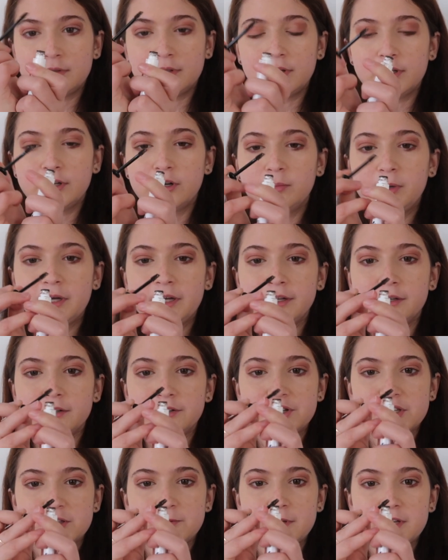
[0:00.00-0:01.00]
a little
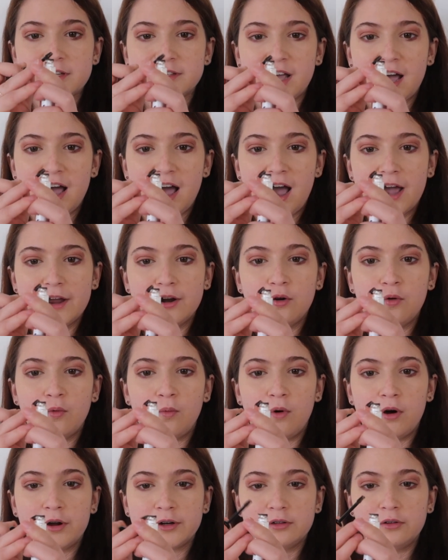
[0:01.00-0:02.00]
bit, just because I
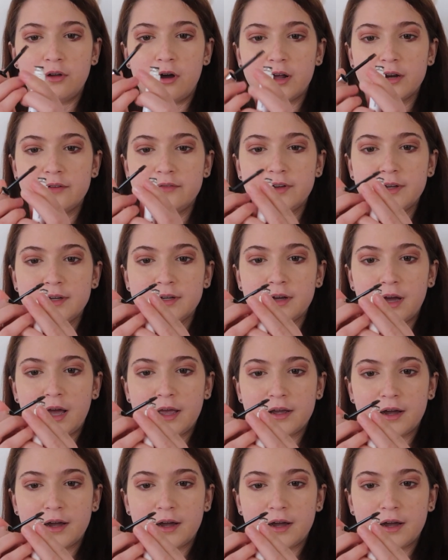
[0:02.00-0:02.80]
don't want a lot of it.